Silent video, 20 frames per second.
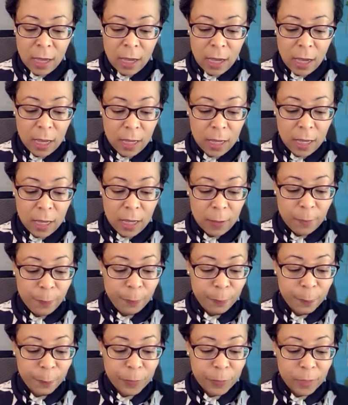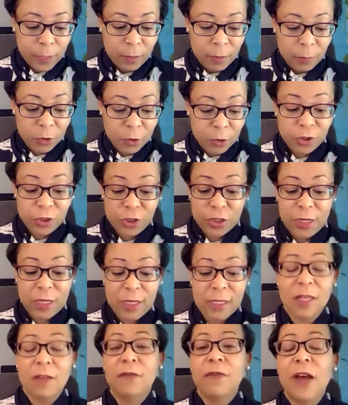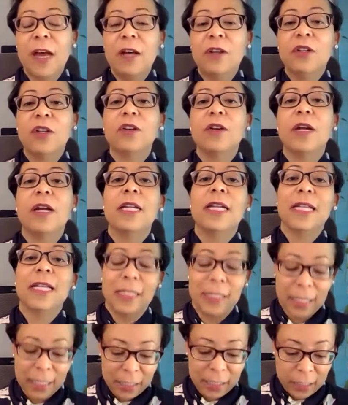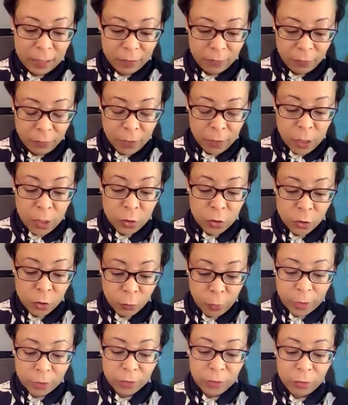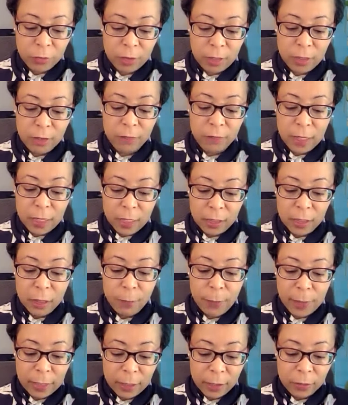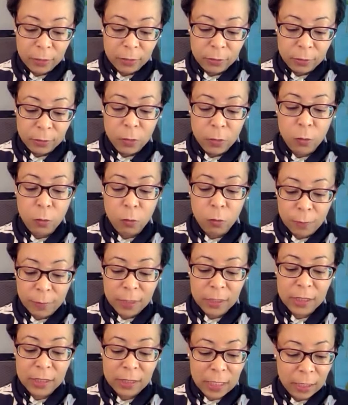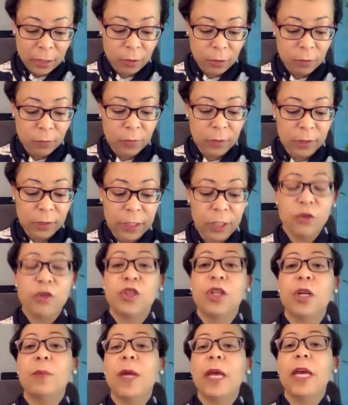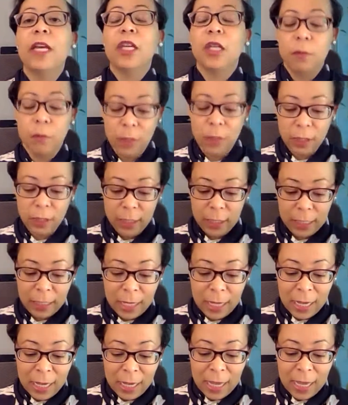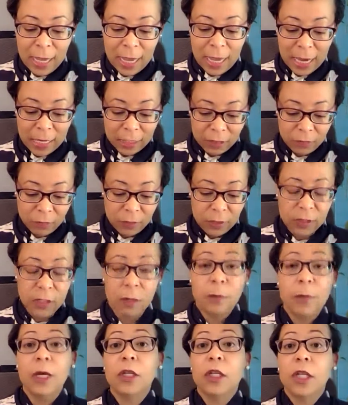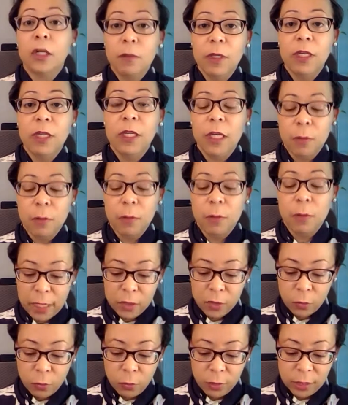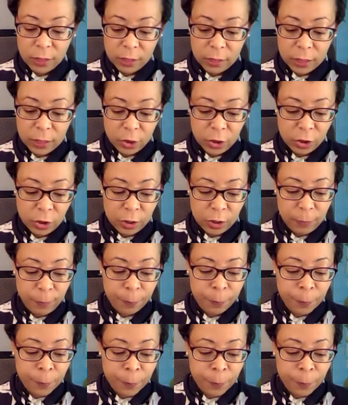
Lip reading: Patricia is the founder and executive director of Ella Baker Women's Center for Leadership and Community Activism, a community-based organization.